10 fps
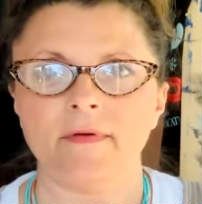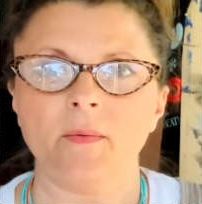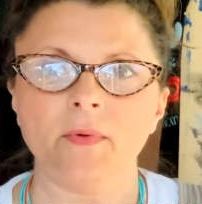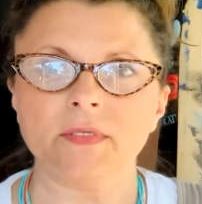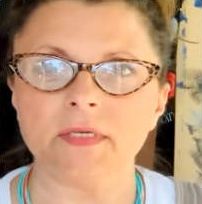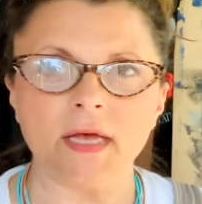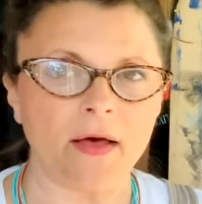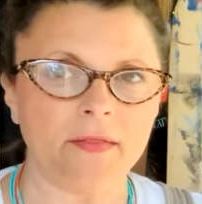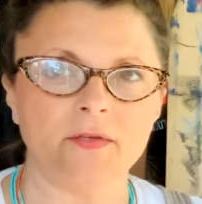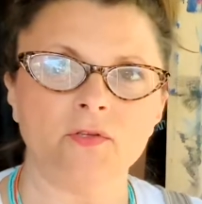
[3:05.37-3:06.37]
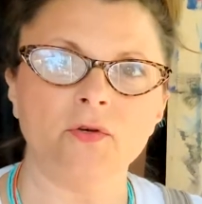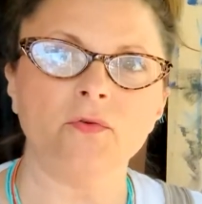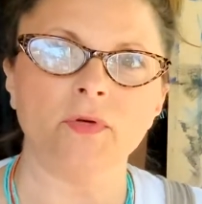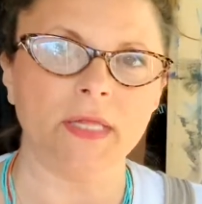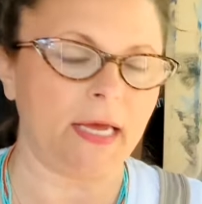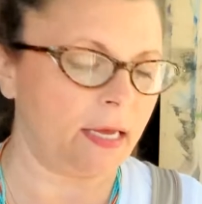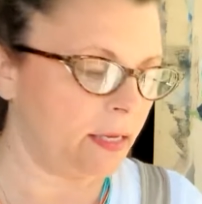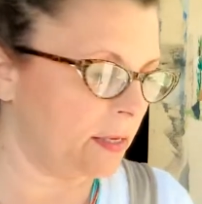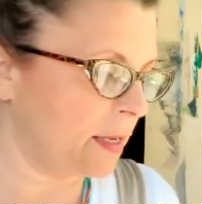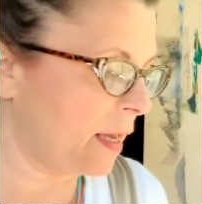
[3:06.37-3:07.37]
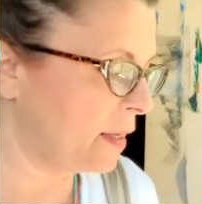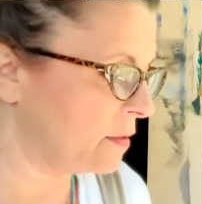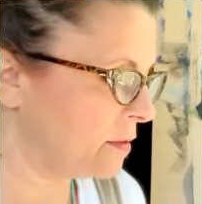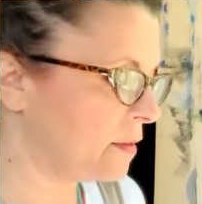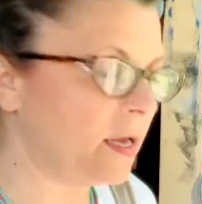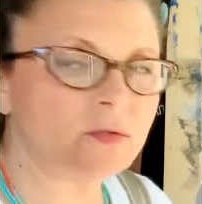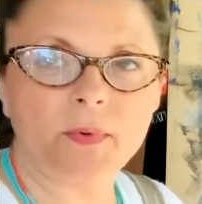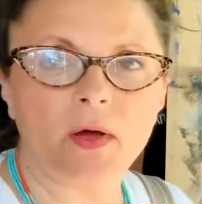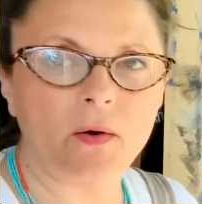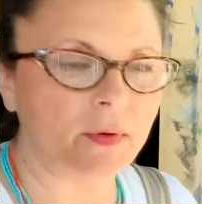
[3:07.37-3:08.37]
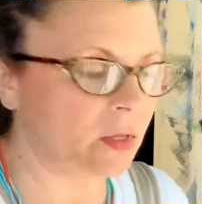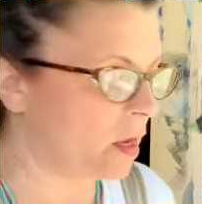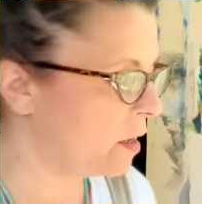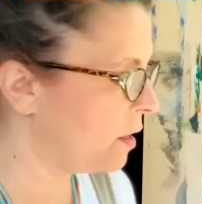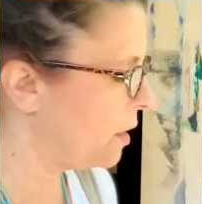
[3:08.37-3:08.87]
and we'll see how these two relate as we go along.